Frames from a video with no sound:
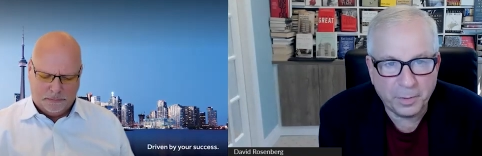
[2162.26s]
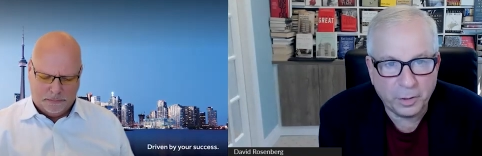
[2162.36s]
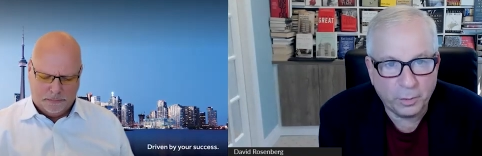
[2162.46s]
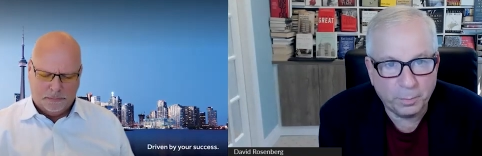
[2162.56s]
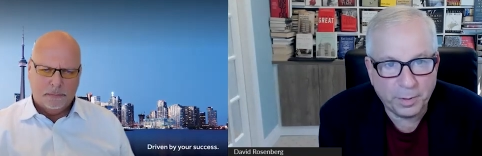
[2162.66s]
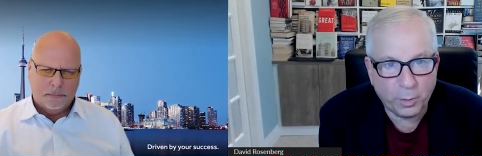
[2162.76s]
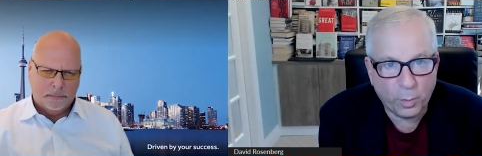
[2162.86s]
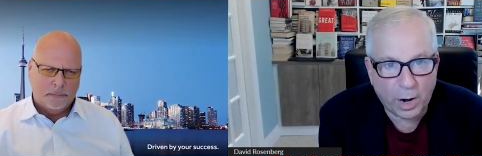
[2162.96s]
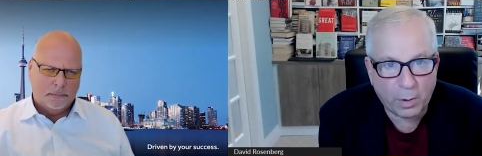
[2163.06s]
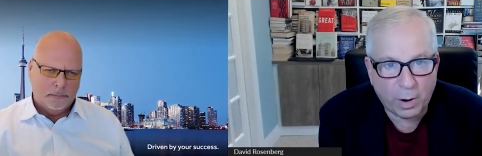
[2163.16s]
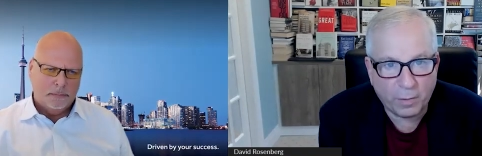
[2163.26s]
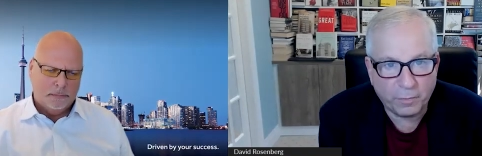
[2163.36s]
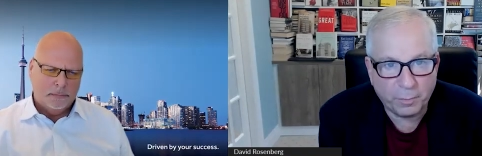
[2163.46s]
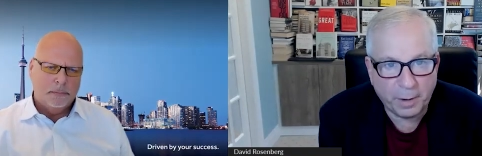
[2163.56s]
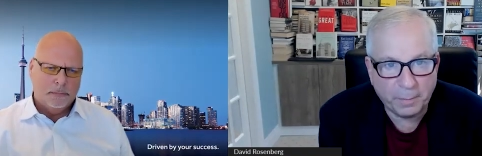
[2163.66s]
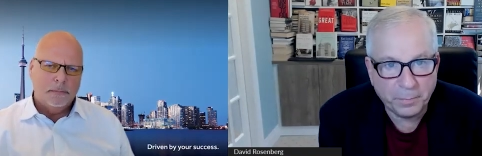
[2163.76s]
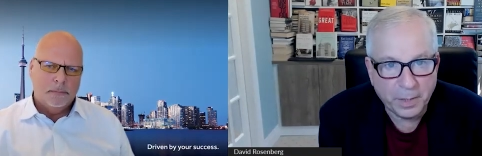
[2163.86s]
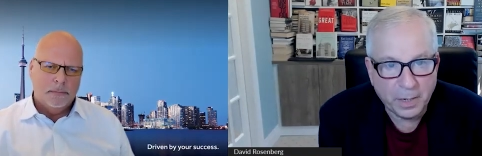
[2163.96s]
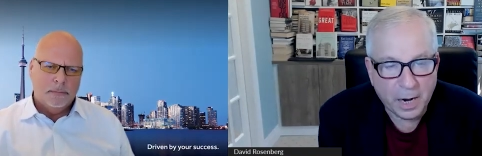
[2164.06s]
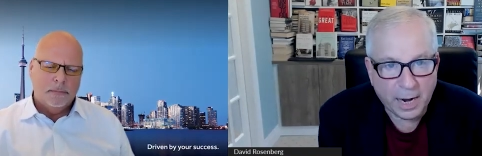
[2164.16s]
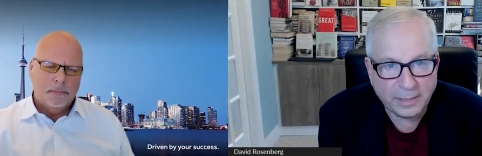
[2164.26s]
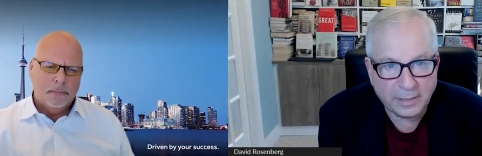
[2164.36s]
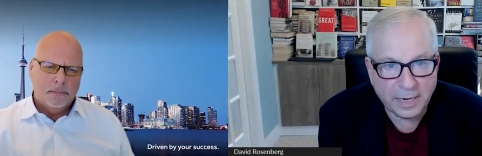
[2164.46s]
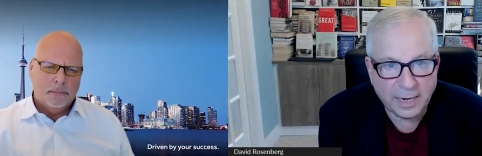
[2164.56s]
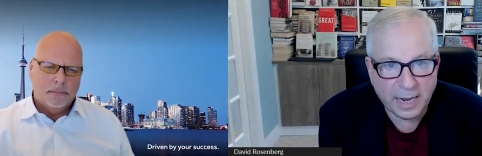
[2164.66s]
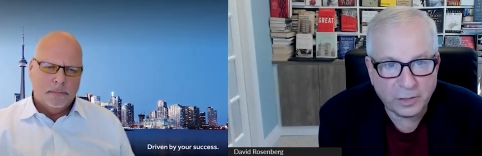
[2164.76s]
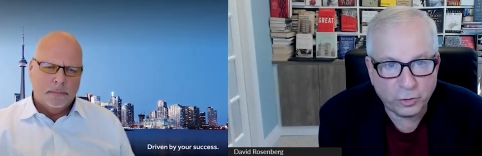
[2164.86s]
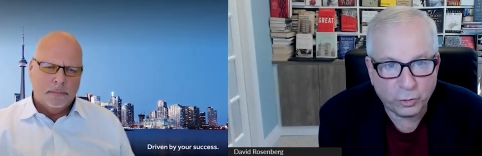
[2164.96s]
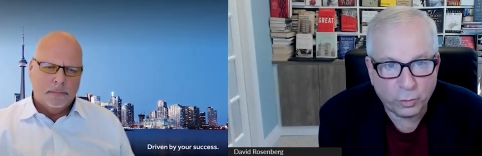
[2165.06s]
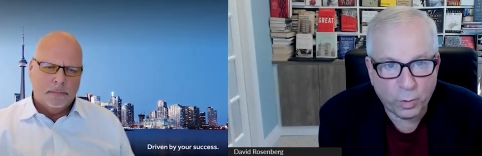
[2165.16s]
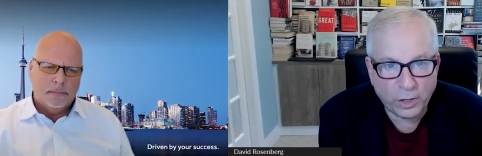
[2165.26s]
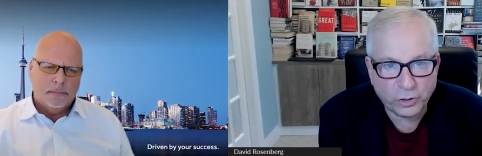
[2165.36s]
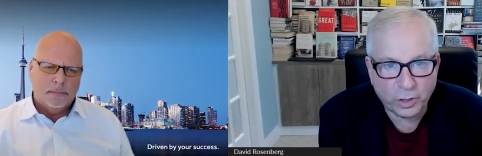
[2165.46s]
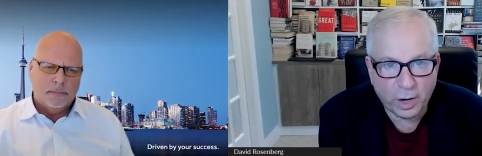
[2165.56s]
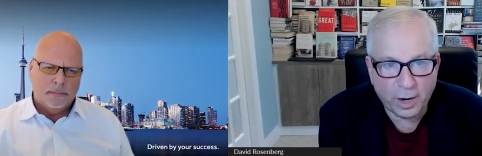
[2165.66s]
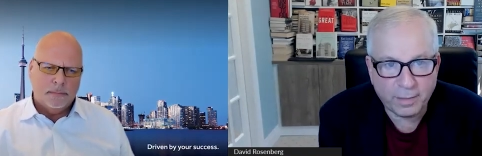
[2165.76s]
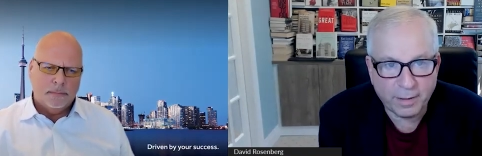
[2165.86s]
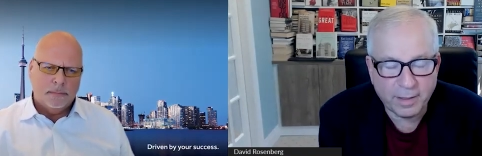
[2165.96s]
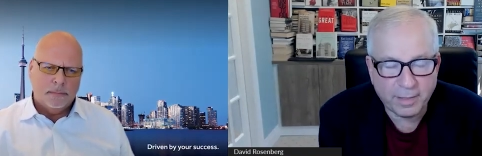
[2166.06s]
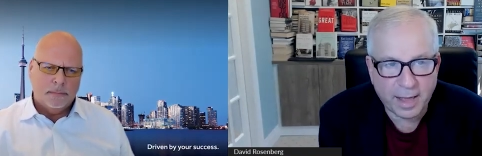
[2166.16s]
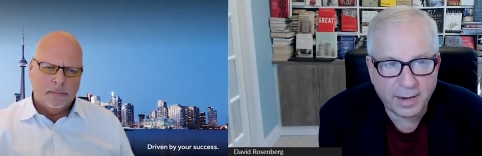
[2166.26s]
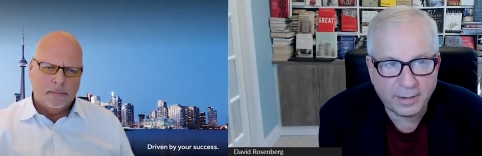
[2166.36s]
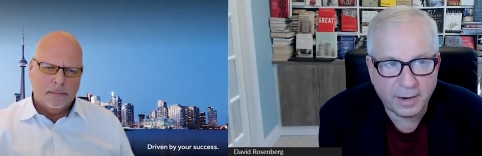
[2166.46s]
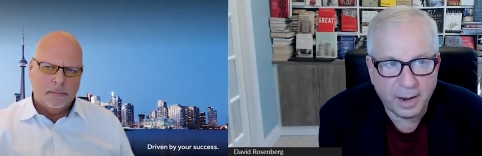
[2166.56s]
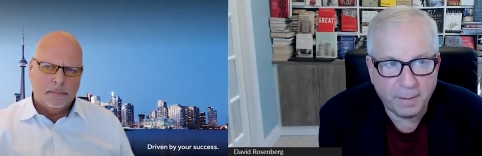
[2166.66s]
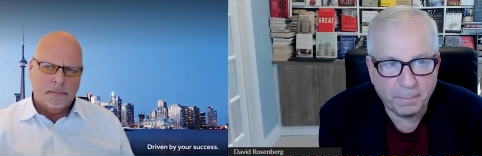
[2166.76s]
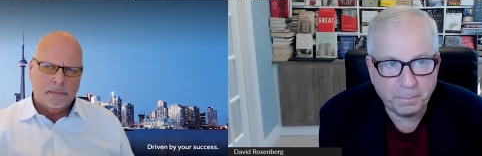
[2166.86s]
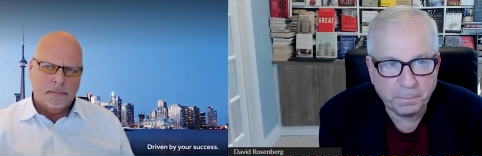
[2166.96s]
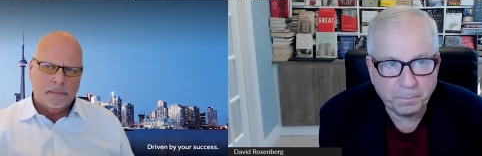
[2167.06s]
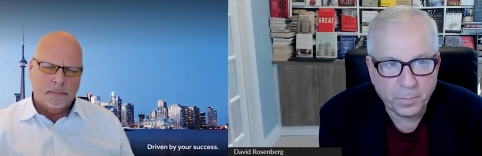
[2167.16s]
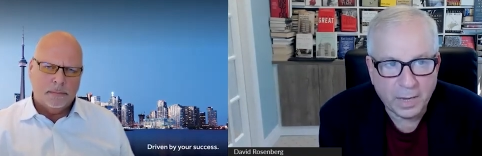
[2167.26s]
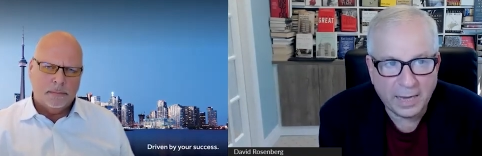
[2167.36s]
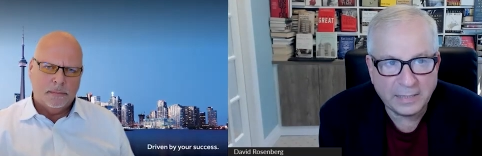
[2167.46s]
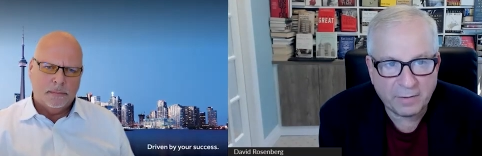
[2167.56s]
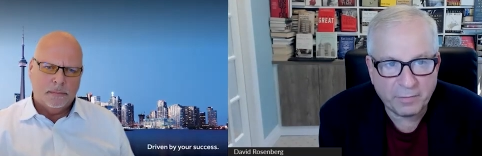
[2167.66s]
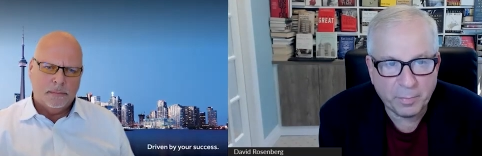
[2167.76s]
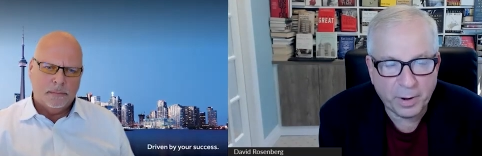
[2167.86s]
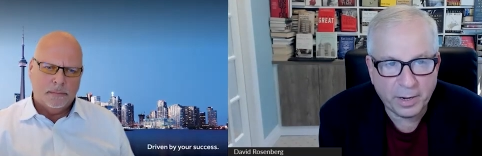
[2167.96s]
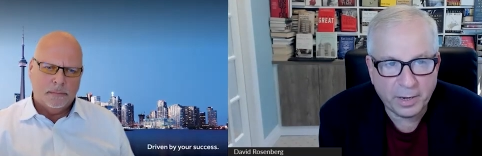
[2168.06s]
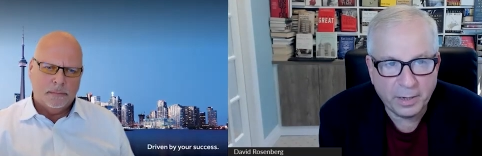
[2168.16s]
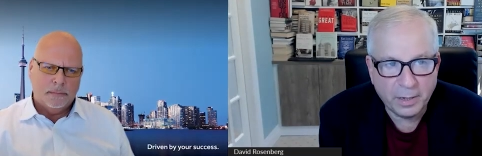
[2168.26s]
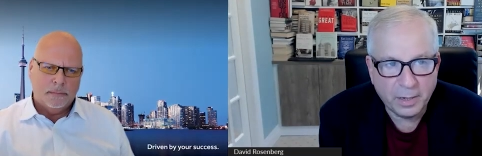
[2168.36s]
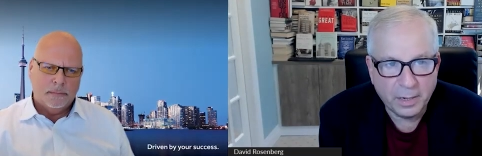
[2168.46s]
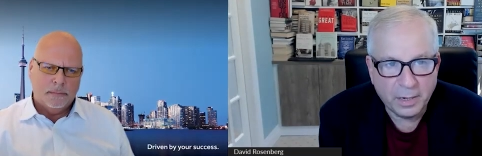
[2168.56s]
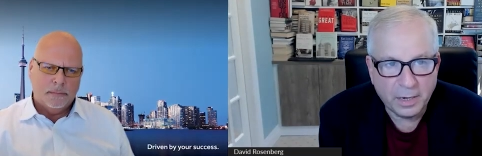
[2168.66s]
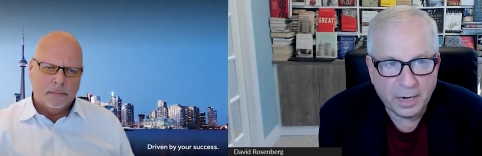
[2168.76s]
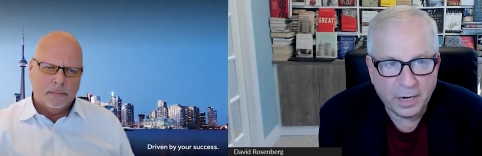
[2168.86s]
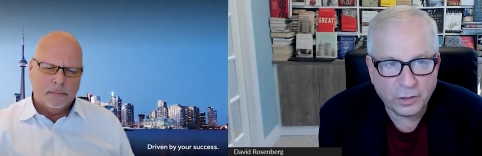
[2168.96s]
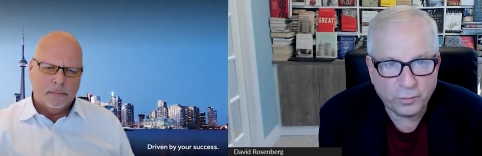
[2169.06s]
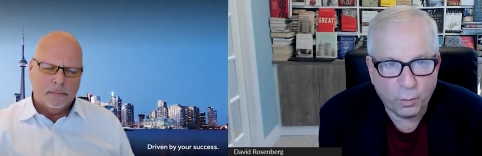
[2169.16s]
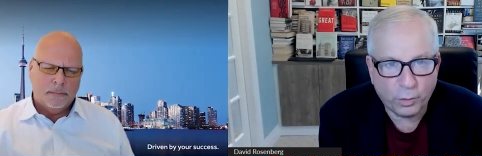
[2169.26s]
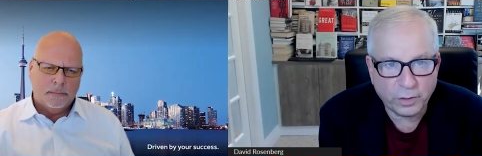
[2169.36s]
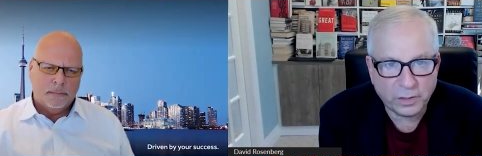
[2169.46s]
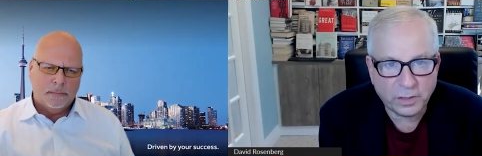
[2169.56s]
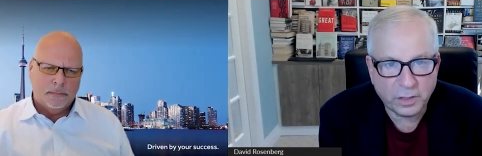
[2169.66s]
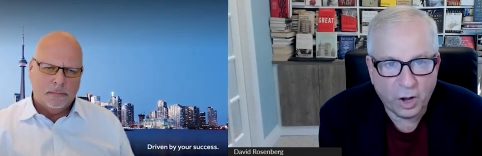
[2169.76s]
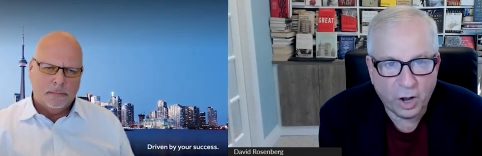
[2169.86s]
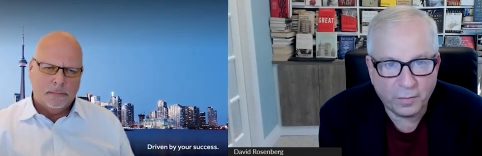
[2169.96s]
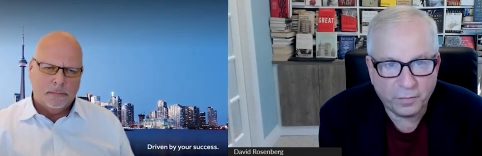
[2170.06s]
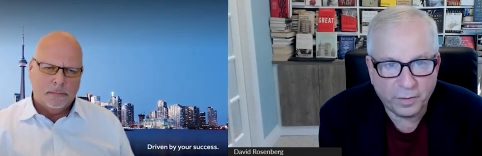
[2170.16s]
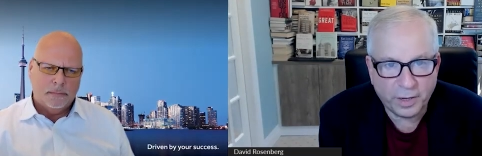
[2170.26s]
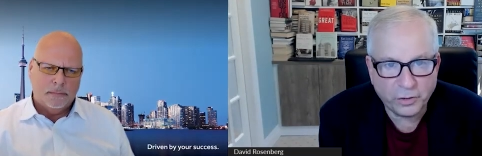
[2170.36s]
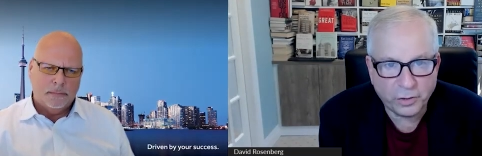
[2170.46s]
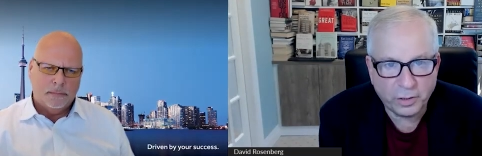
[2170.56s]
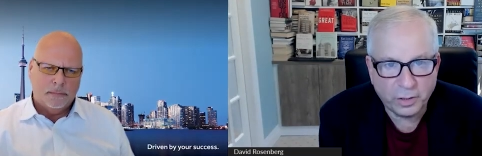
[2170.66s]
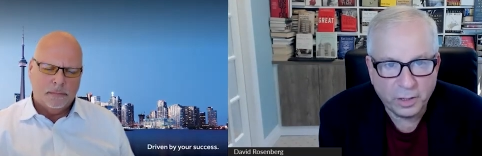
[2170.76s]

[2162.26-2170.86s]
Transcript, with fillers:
Speaker 1: you know be aware of. But I'd say in answer to your question, I think that um, as everybody is focused on inflation.